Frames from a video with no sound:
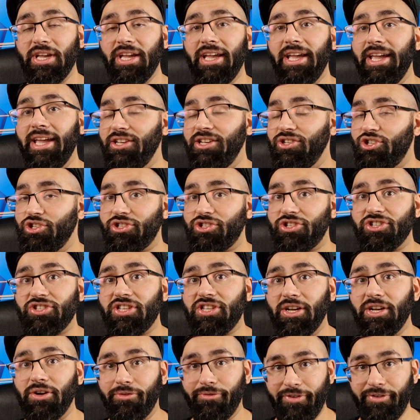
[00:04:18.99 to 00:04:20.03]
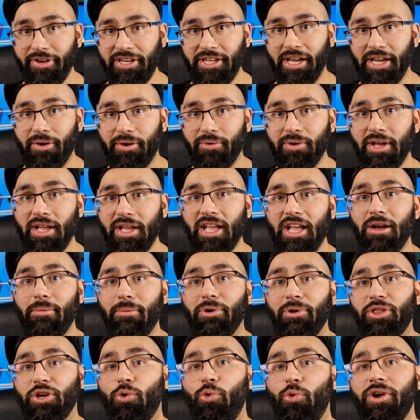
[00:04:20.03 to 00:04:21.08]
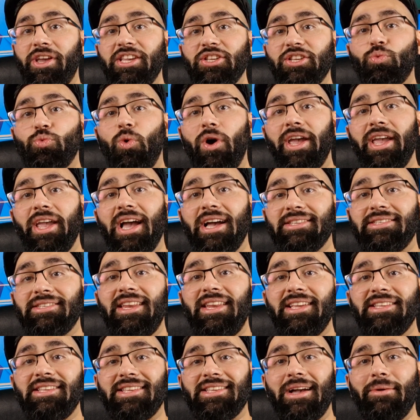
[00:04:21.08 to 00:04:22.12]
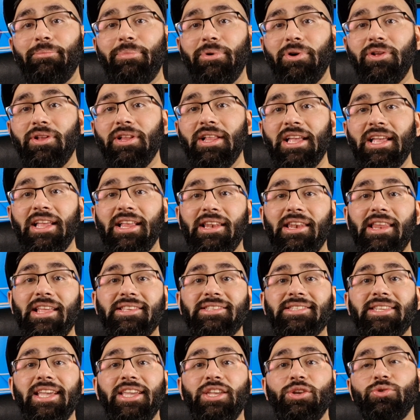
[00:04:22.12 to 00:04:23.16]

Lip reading: in just a single video. But the quickest way, as an example, let's say you